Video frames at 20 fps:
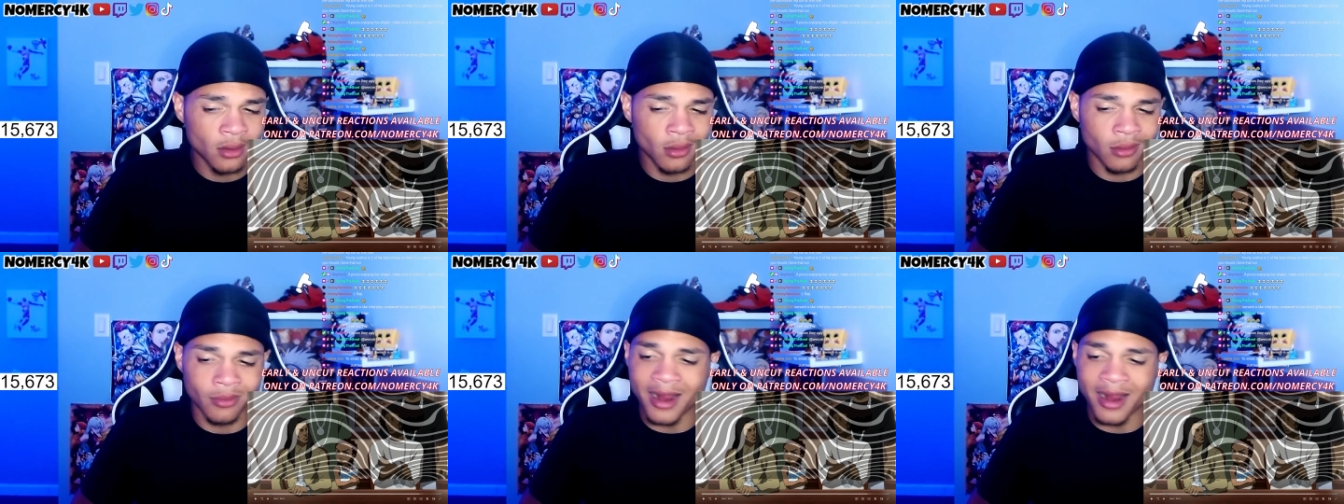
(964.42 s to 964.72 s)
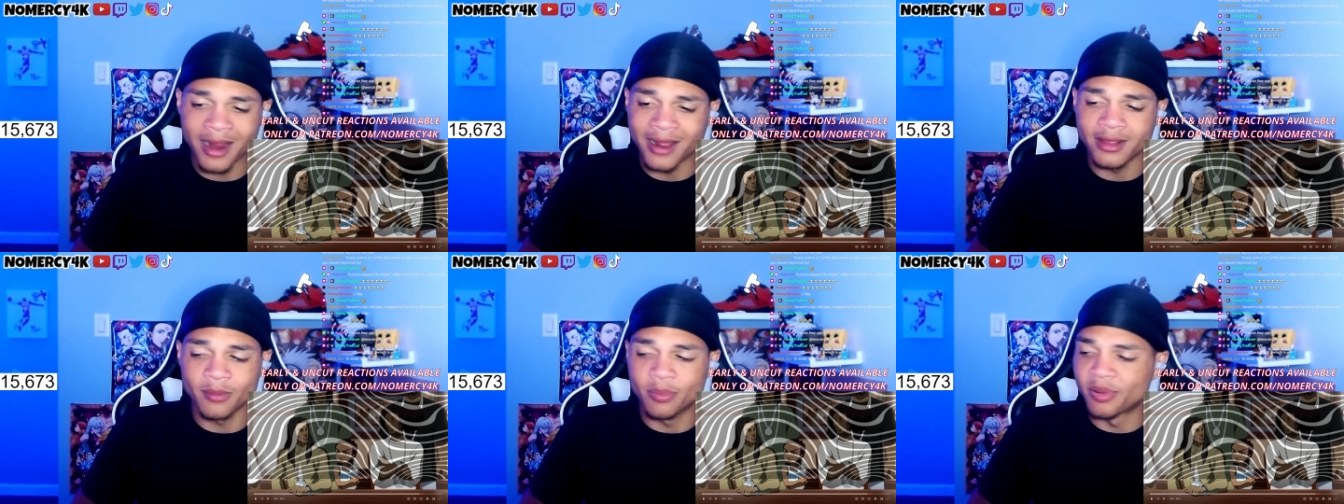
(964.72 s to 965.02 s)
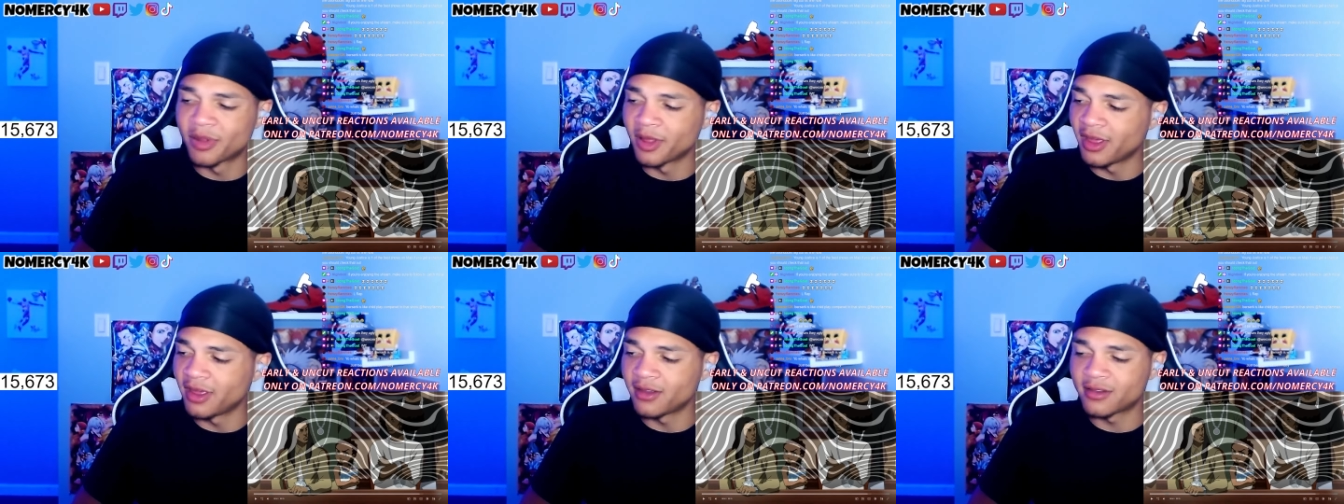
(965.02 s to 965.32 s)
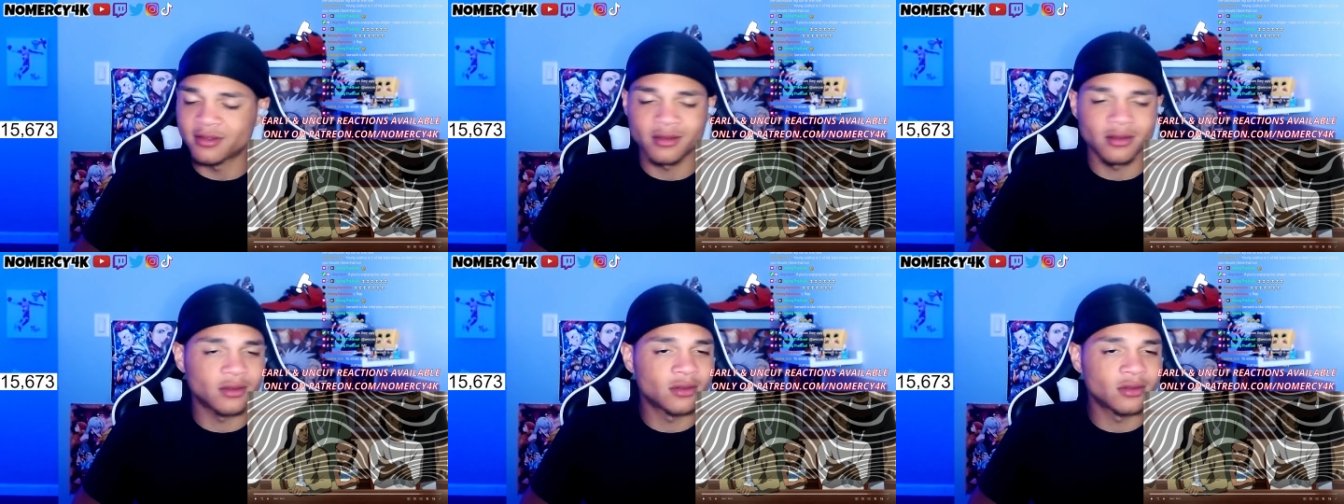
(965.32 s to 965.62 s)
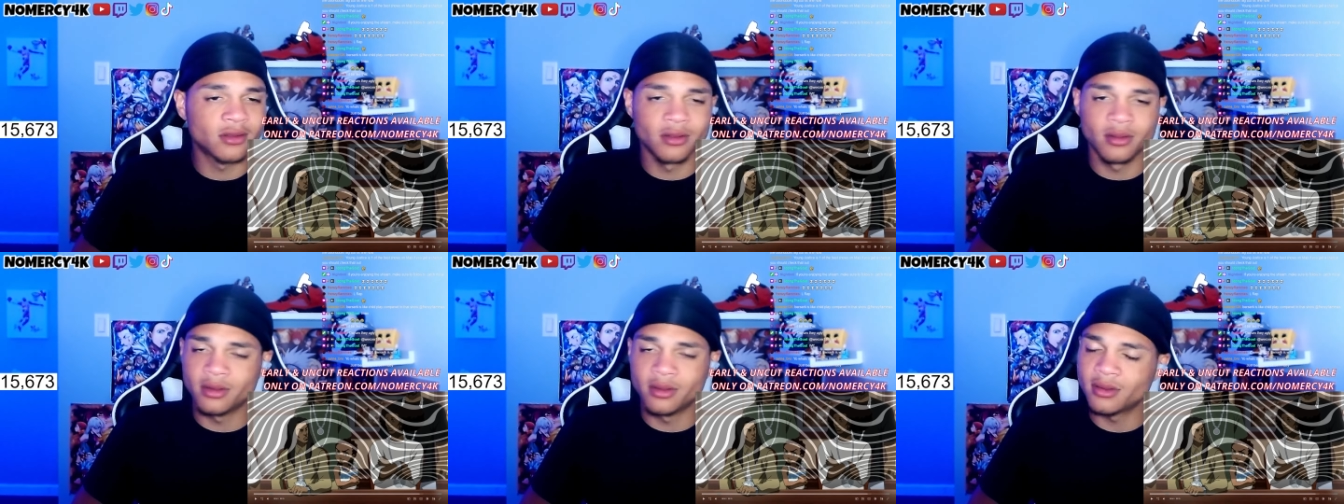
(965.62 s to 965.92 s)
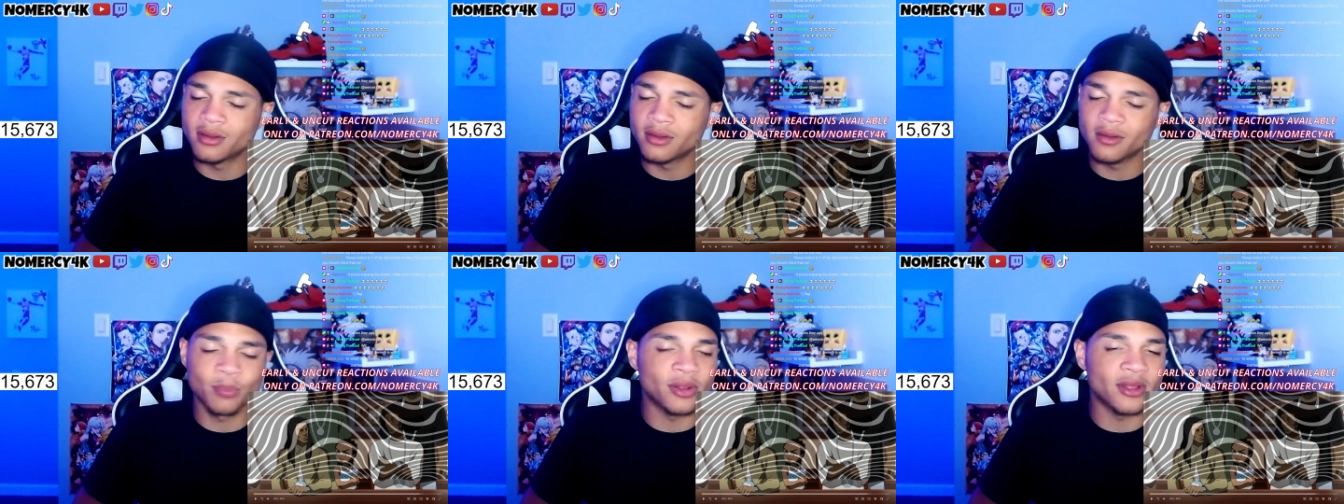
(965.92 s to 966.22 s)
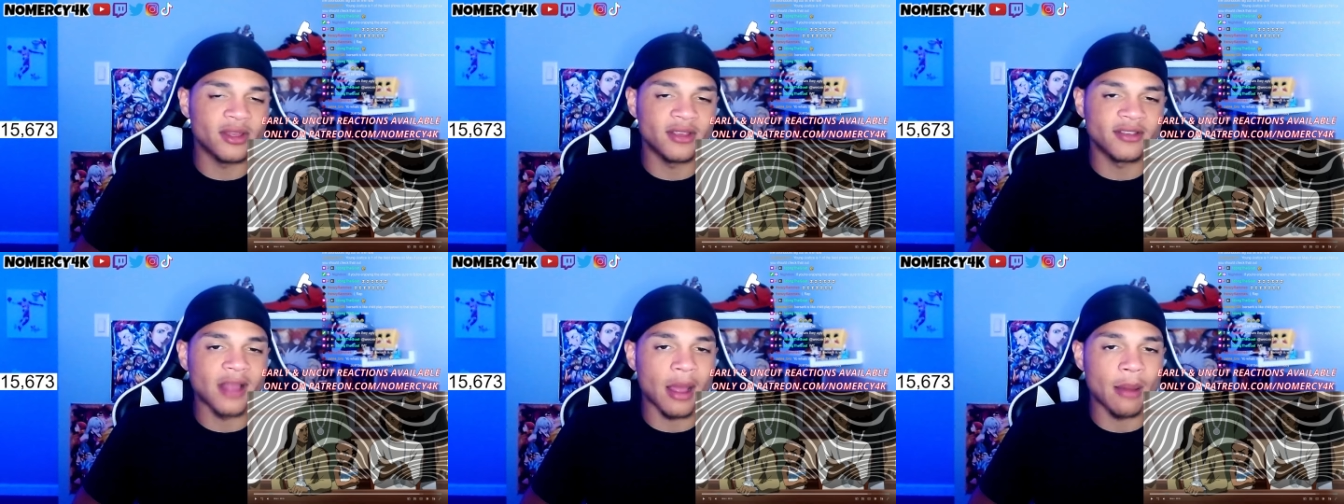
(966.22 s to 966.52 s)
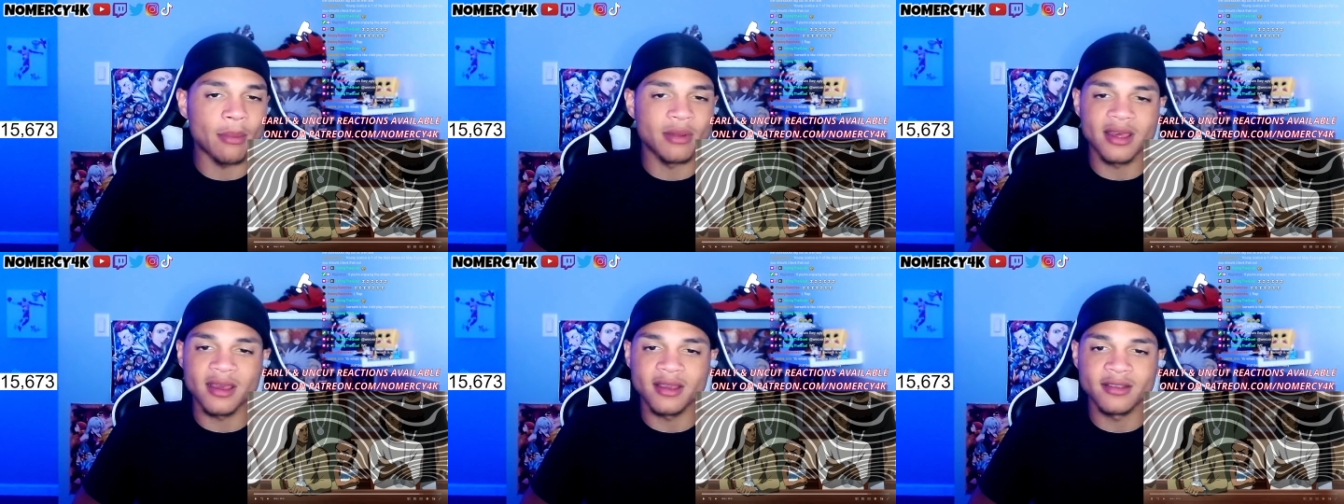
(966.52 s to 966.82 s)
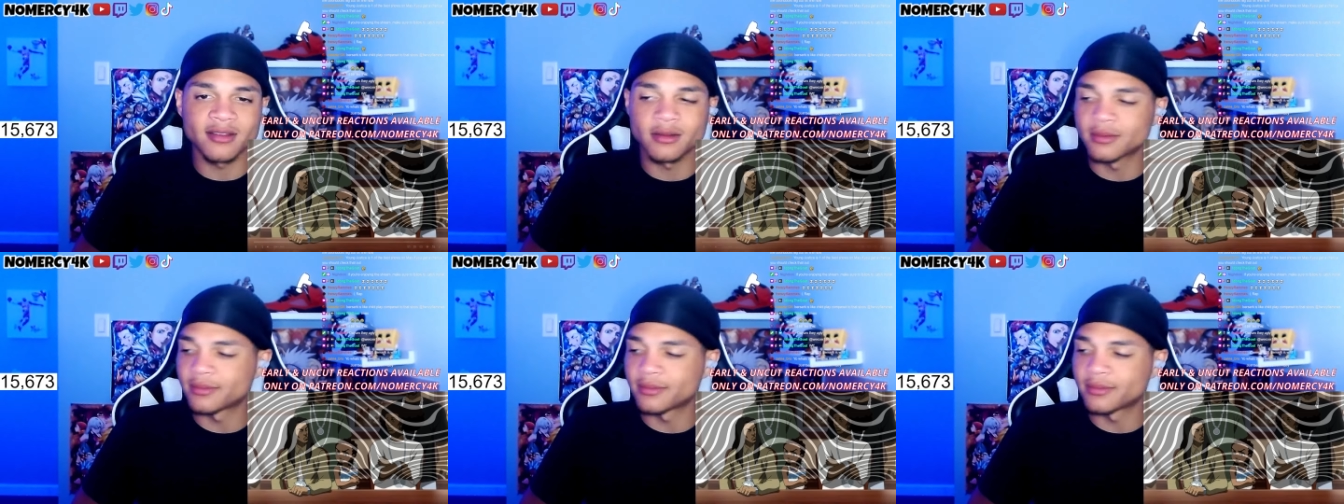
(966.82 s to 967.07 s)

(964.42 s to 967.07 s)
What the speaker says: Riley, please stop glazing.